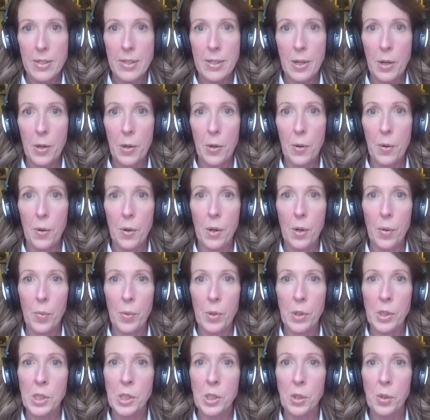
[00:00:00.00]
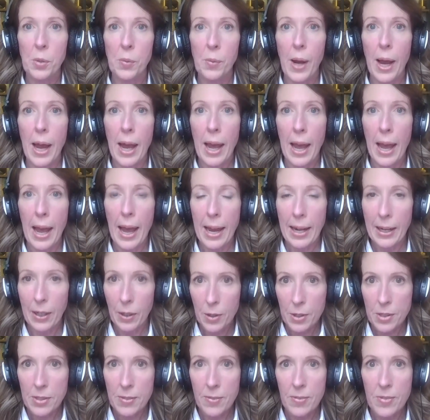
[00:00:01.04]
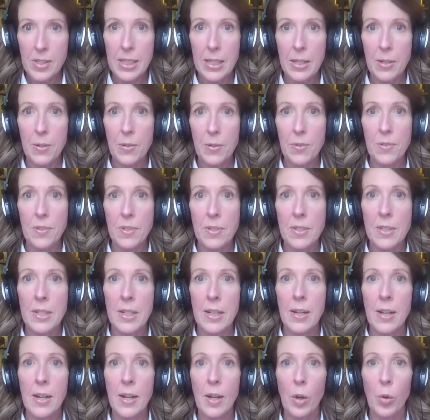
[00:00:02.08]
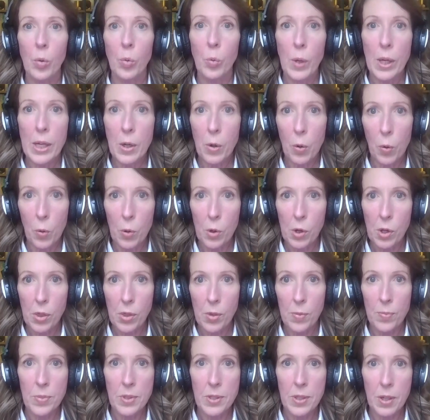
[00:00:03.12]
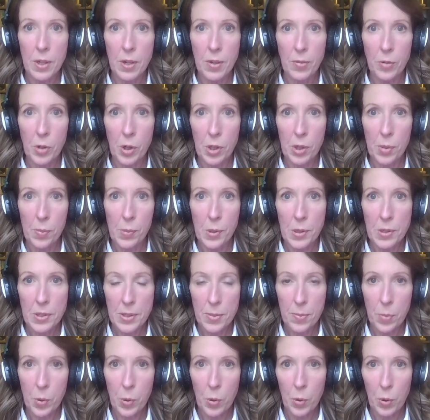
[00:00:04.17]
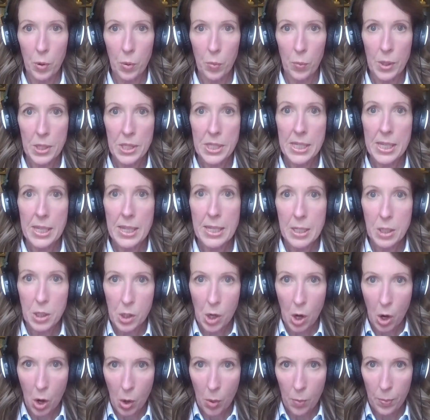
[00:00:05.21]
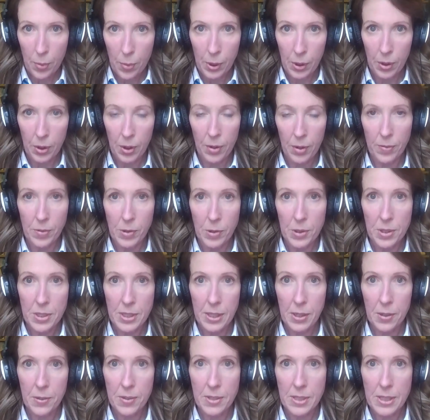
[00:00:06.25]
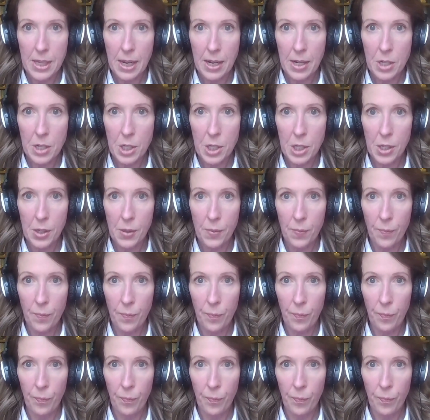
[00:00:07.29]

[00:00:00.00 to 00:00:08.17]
So you want to add lots of skills, reorder them so you've got the most important ones at the top of your skills section.